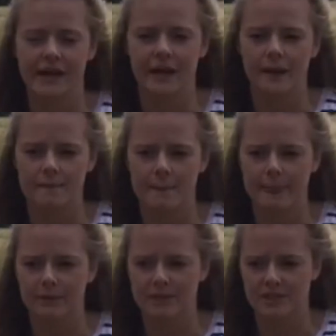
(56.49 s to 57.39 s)
um,
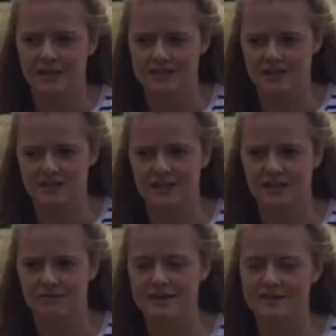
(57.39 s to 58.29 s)
which has
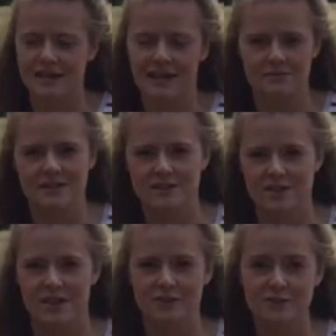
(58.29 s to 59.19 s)
actually recently led me to
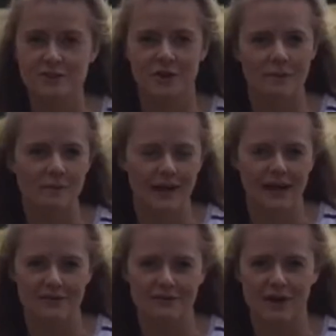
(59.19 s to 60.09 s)
start a new job
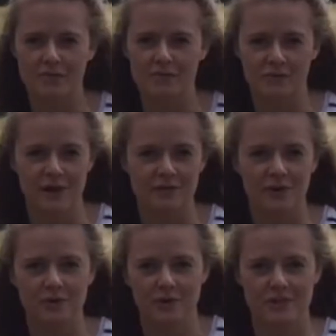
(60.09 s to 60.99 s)
at Farm four nine one,